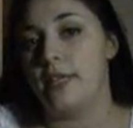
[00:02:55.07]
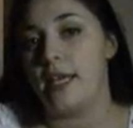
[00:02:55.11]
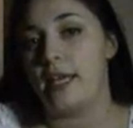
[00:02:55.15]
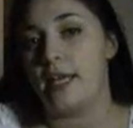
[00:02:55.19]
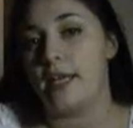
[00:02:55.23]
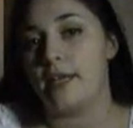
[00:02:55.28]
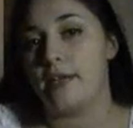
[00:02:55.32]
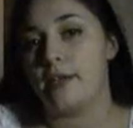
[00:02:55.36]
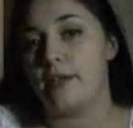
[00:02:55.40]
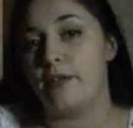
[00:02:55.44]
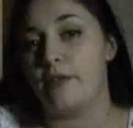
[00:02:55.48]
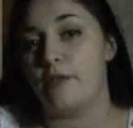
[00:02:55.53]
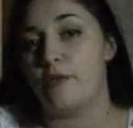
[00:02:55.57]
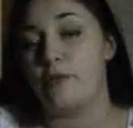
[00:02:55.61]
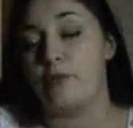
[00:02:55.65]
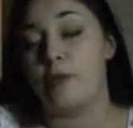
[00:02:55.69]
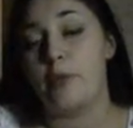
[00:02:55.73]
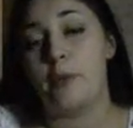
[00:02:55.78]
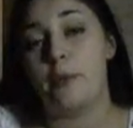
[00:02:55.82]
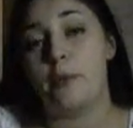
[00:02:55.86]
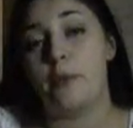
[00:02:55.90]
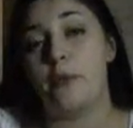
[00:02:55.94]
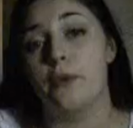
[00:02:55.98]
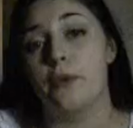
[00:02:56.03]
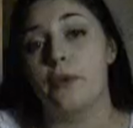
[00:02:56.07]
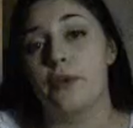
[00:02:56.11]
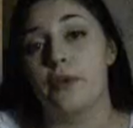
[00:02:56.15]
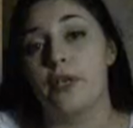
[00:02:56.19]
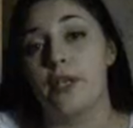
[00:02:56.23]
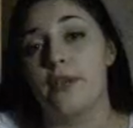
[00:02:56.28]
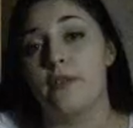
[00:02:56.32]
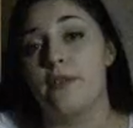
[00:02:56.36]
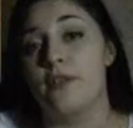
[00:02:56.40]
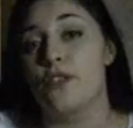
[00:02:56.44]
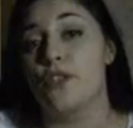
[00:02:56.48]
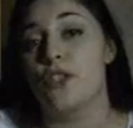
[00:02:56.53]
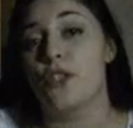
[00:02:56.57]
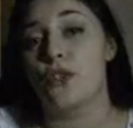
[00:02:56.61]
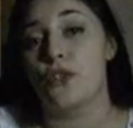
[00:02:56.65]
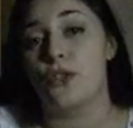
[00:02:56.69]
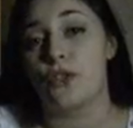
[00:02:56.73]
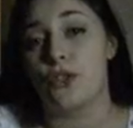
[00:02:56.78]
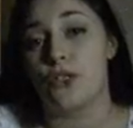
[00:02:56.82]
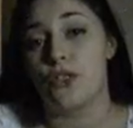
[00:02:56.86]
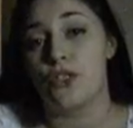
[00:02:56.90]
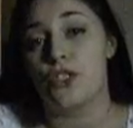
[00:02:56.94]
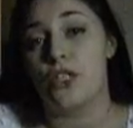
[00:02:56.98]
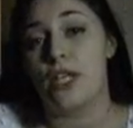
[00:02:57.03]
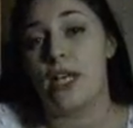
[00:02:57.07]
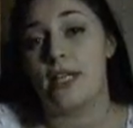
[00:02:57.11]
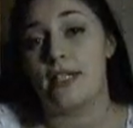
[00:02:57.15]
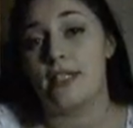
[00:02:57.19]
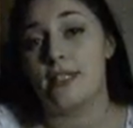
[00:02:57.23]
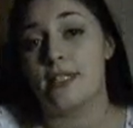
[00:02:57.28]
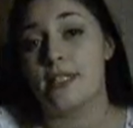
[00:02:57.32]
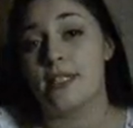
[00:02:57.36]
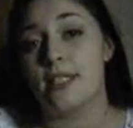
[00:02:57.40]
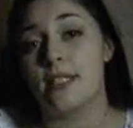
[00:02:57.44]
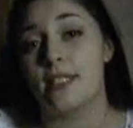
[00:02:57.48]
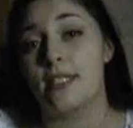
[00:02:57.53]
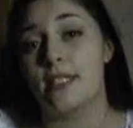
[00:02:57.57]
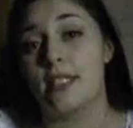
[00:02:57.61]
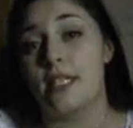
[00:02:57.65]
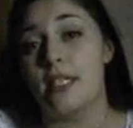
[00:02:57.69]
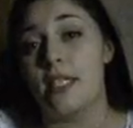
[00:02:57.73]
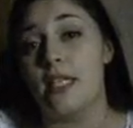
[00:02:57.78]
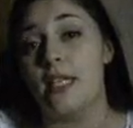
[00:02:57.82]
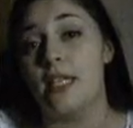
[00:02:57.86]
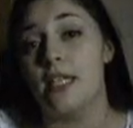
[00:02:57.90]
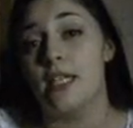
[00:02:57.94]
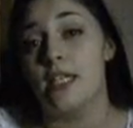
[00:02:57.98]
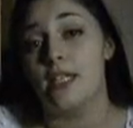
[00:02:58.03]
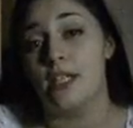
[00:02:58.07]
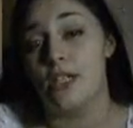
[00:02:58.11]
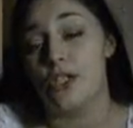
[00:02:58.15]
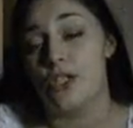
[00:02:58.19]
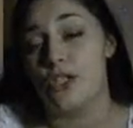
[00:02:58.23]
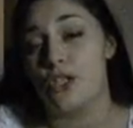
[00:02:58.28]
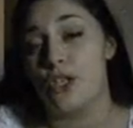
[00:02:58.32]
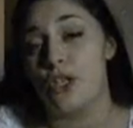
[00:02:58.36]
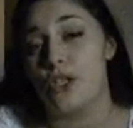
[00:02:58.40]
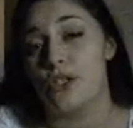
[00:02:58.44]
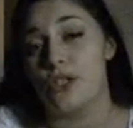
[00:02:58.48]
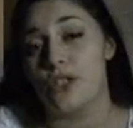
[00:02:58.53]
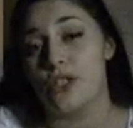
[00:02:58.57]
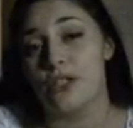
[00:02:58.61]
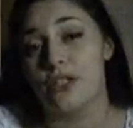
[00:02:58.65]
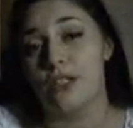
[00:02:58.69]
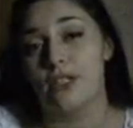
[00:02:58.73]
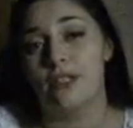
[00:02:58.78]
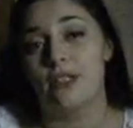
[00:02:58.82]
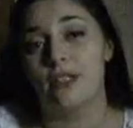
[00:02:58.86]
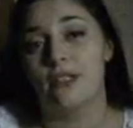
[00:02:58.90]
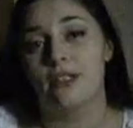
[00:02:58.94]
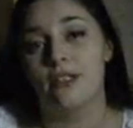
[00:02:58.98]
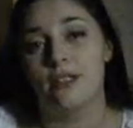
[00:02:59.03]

that people give each other the chance to see it in each other.